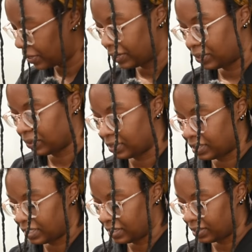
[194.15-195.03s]
marigold
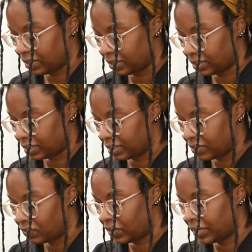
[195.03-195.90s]
seeds look.
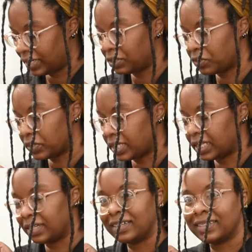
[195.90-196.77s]
It's very
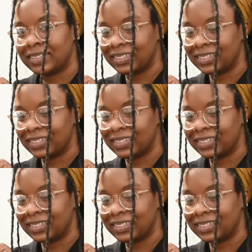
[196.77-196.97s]
interesting.